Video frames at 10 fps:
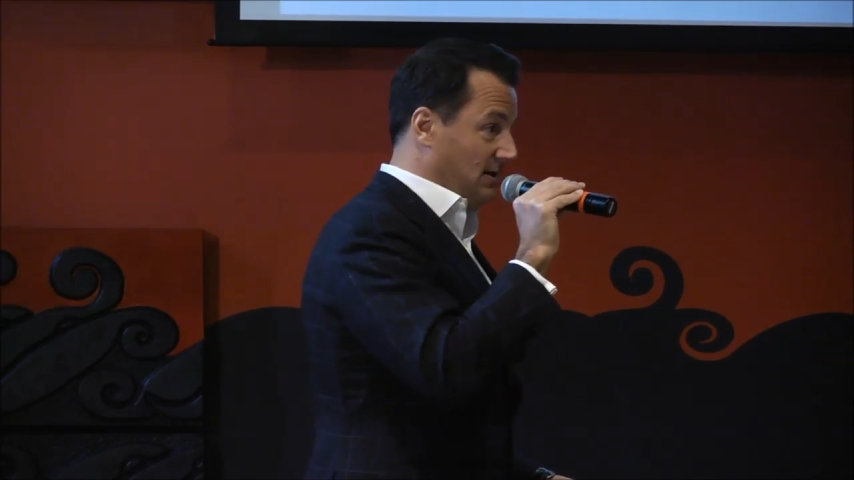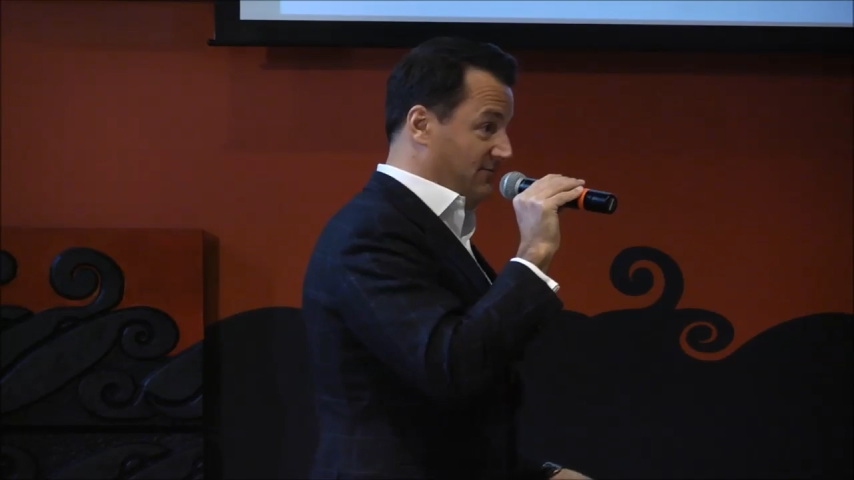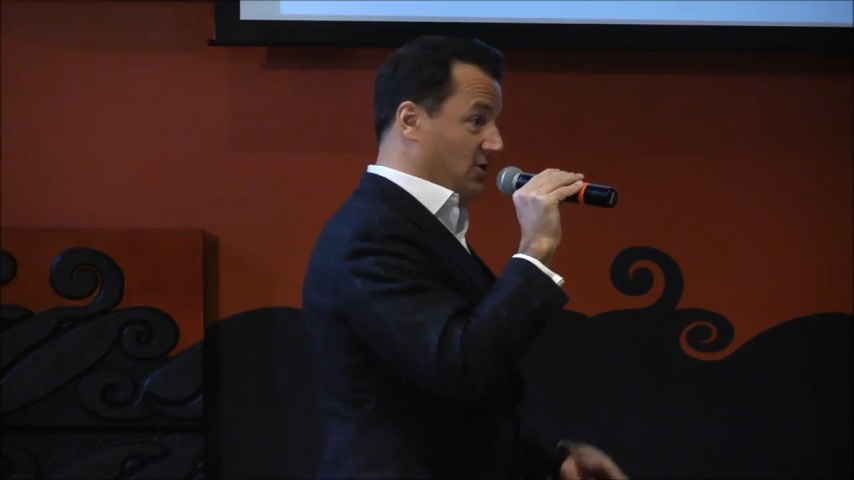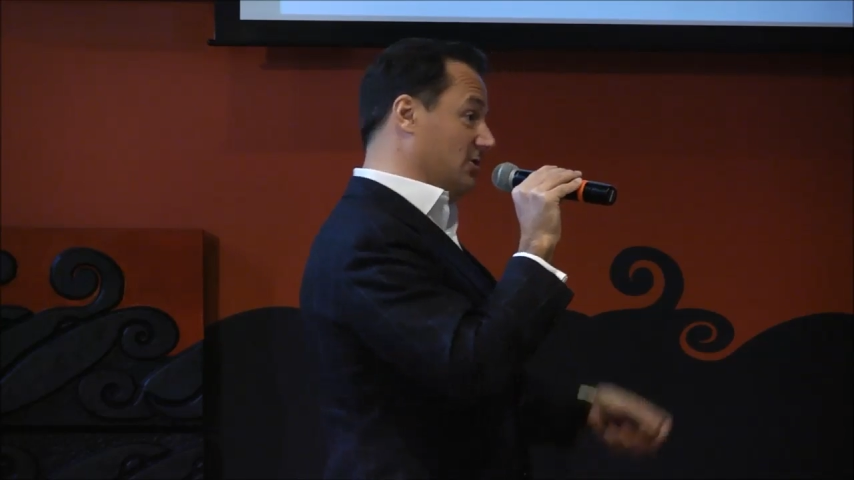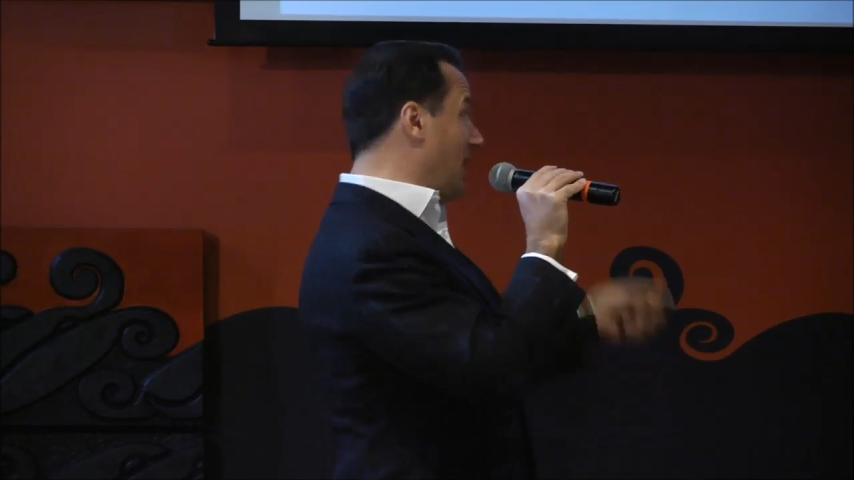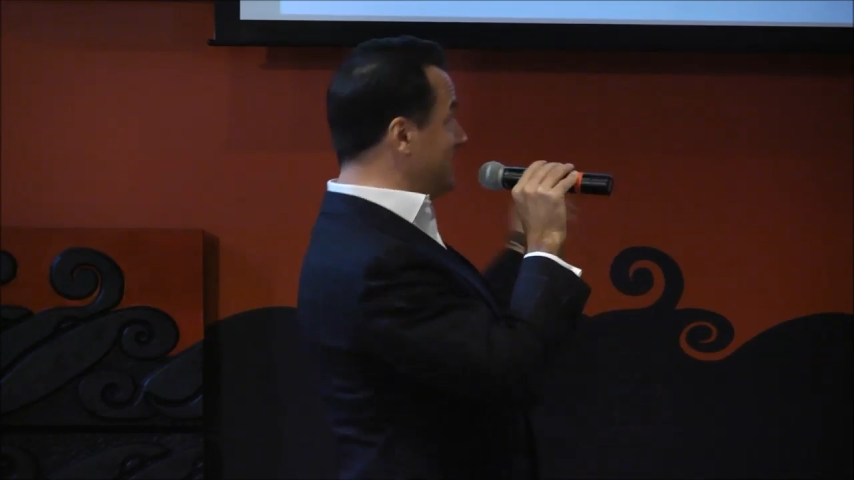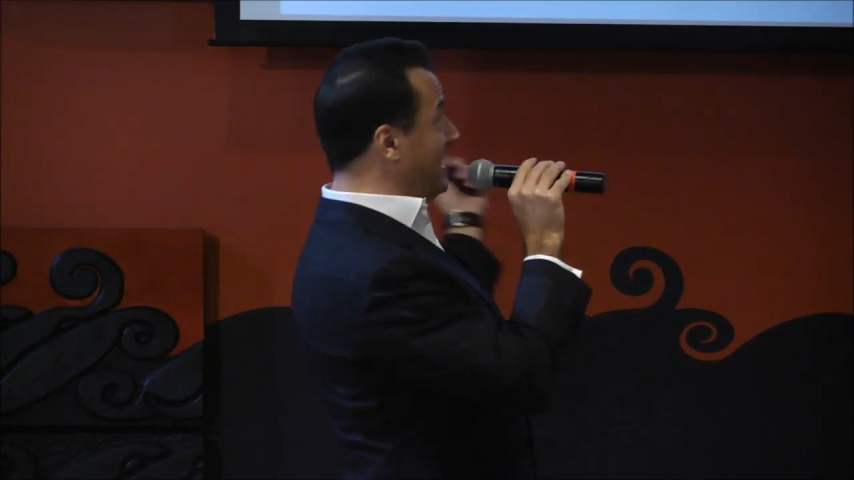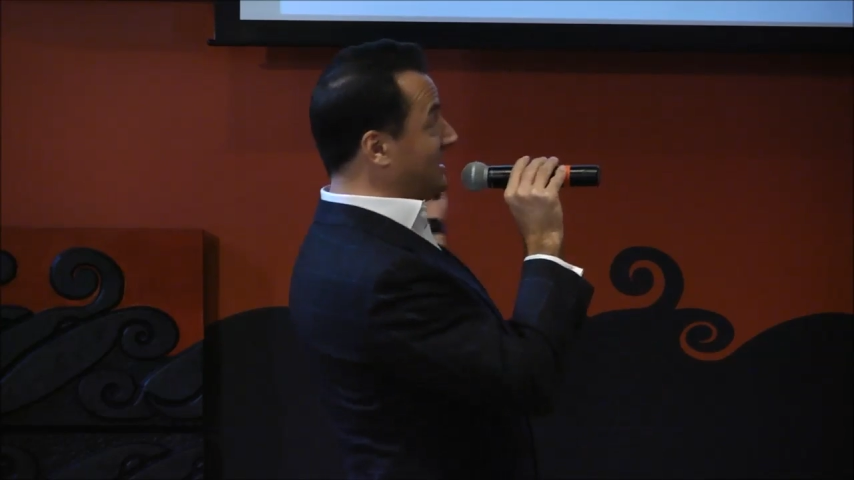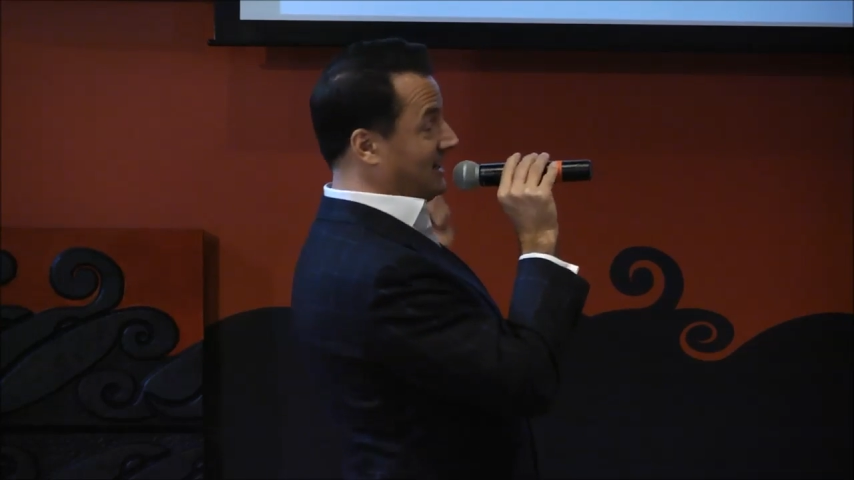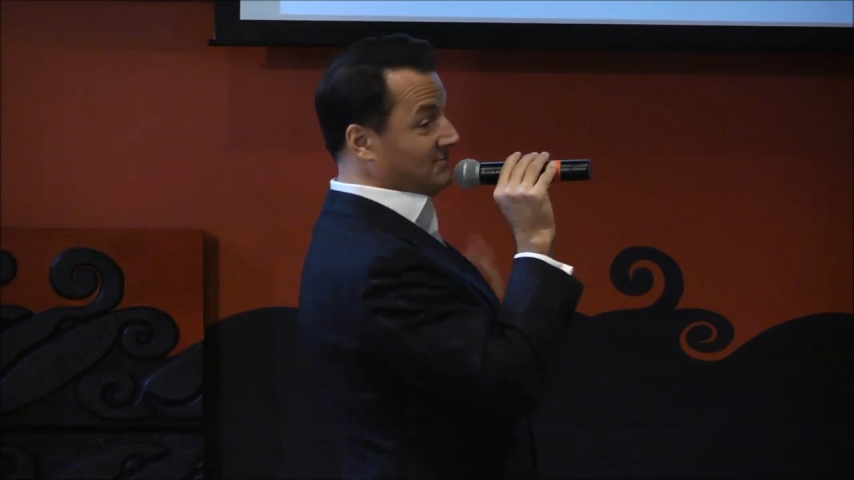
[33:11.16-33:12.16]
If they're not
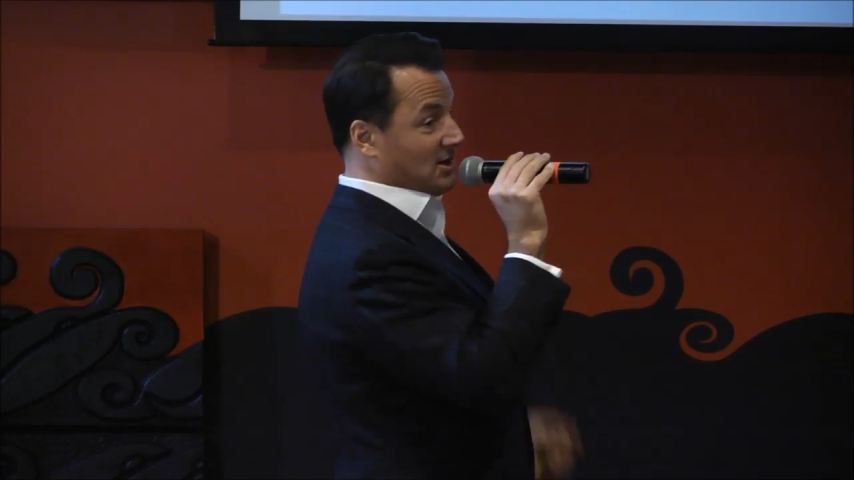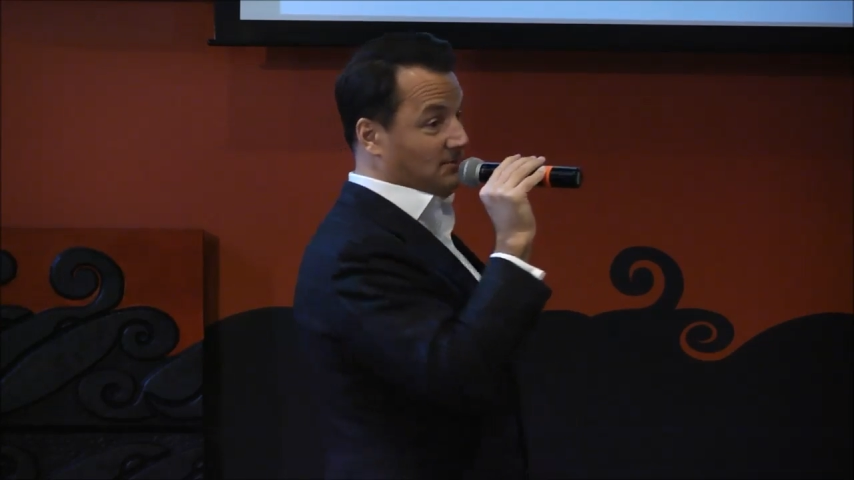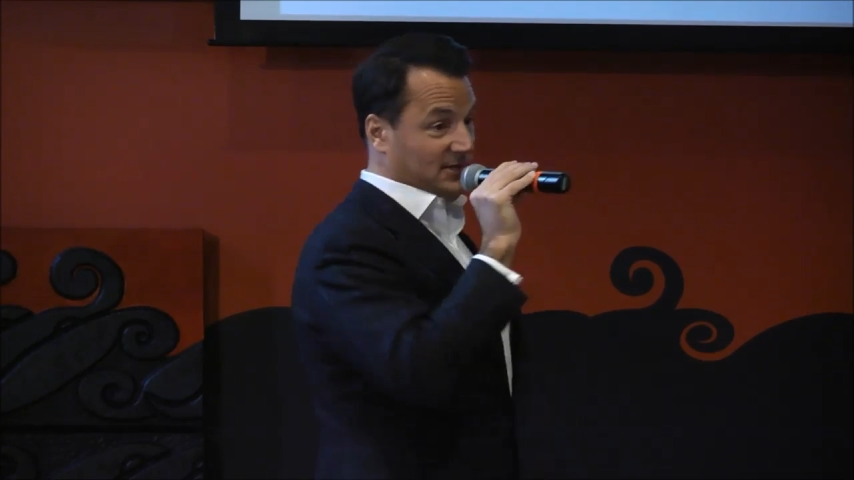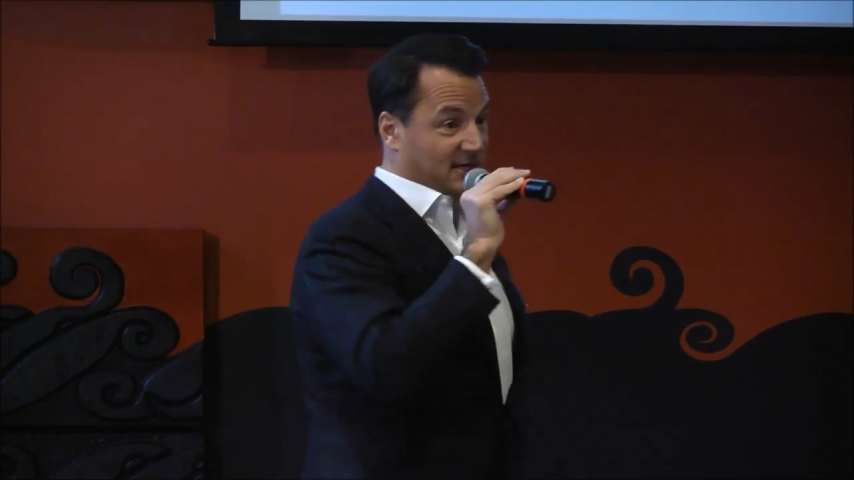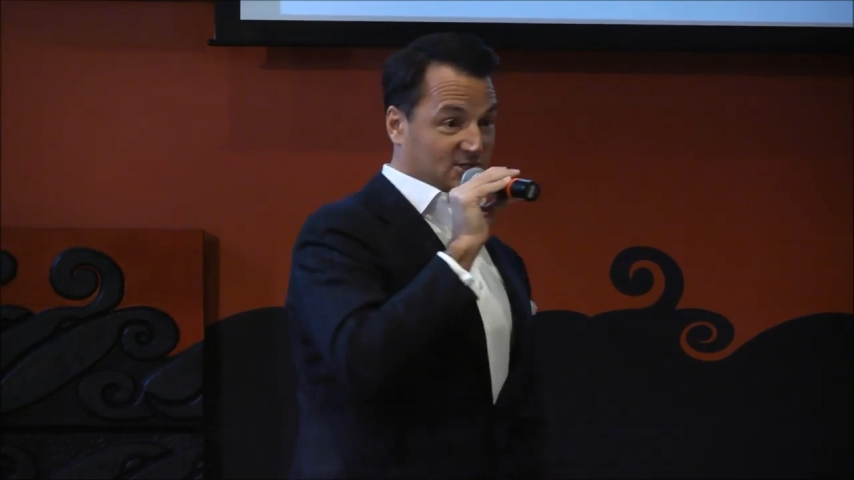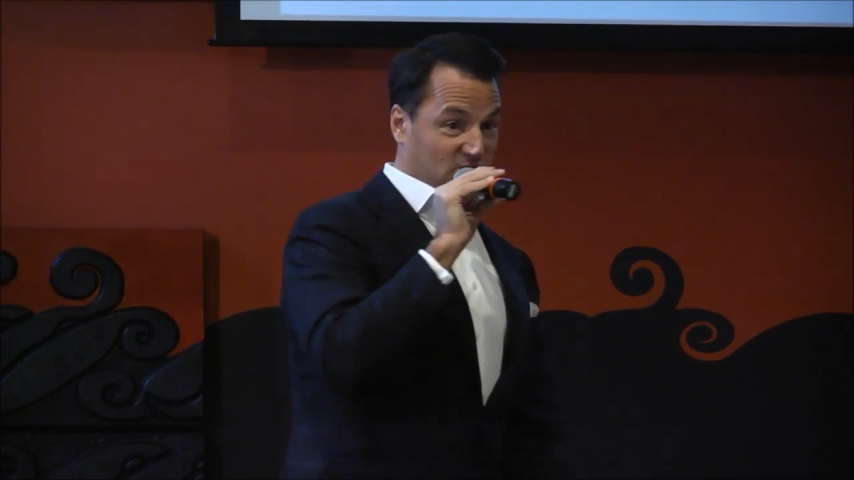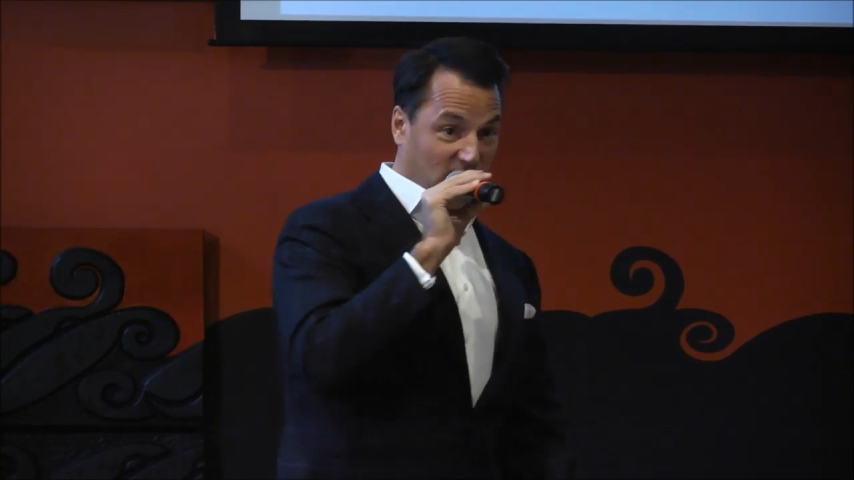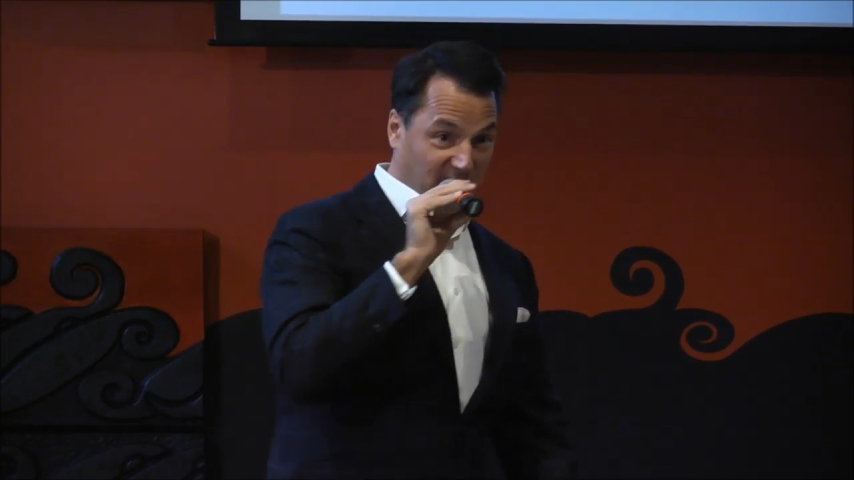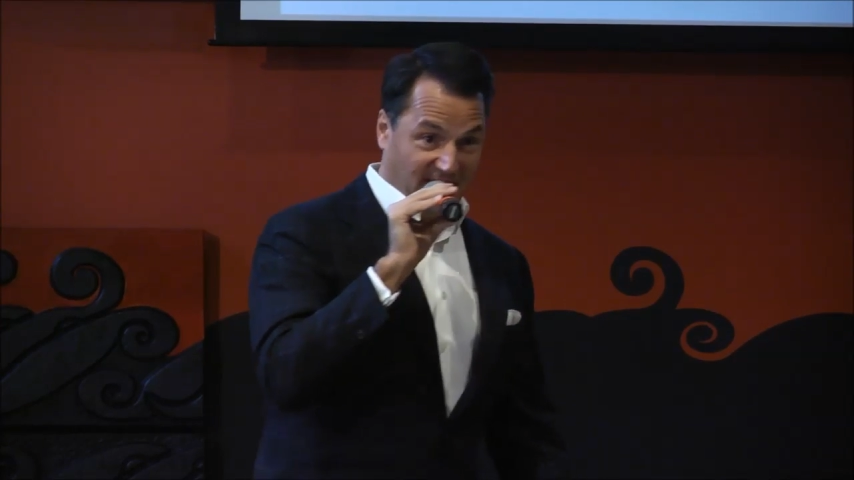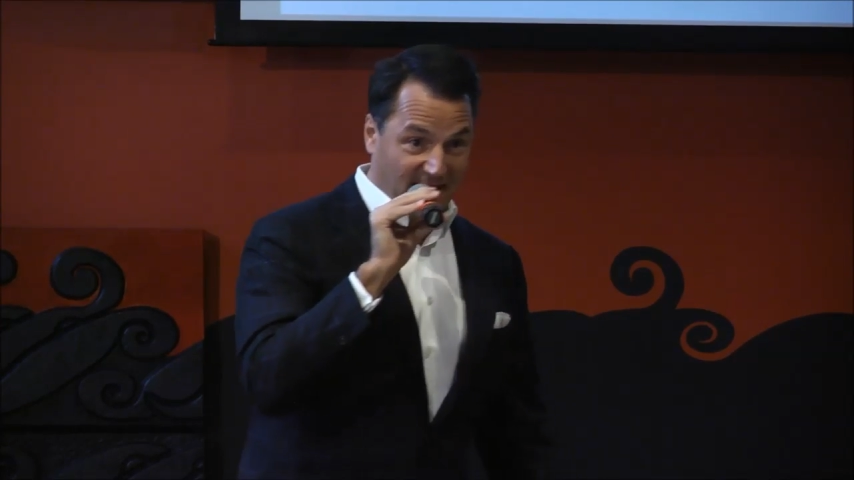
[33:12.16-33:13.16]
taking time to complete a
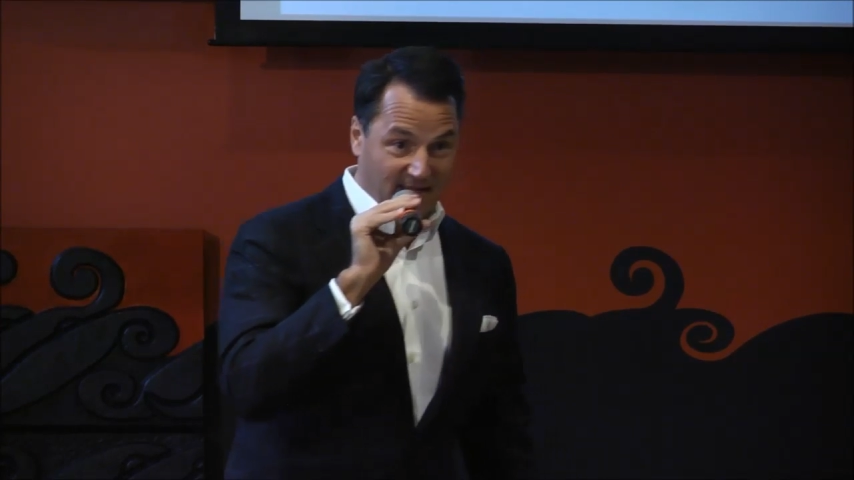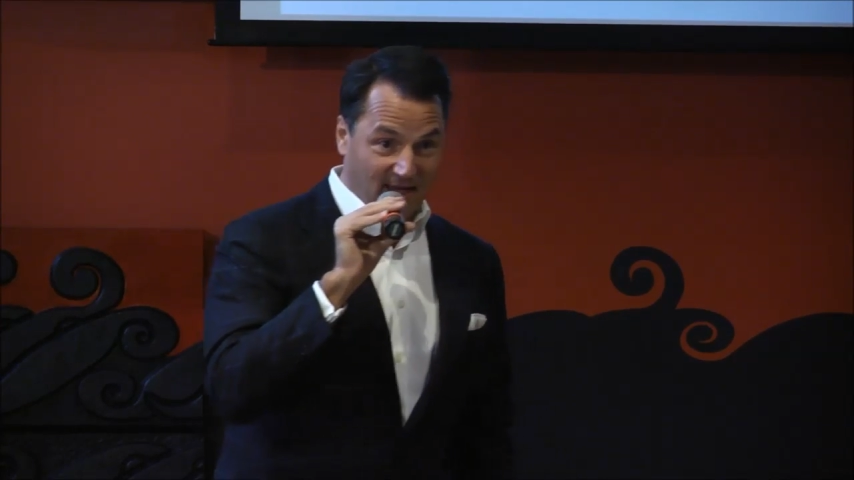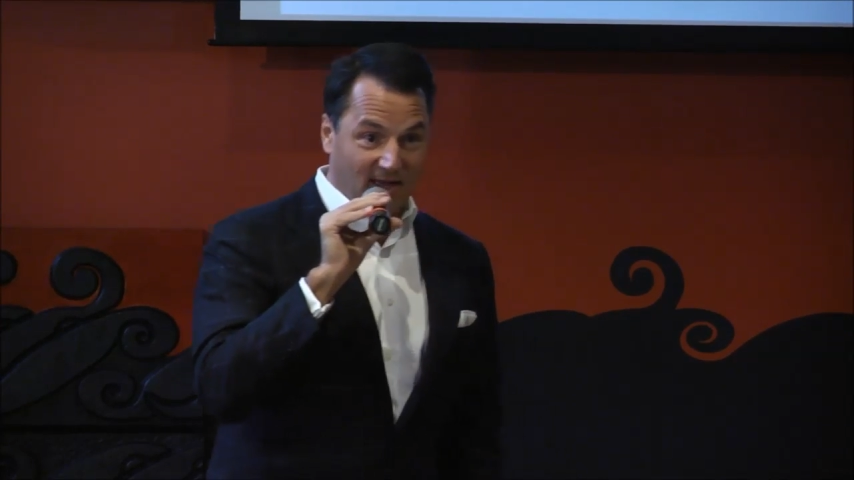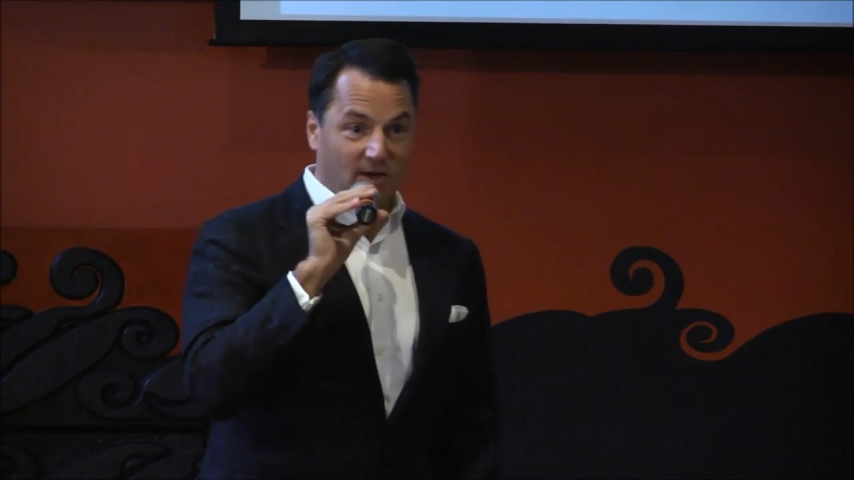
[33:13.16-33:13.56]
survey,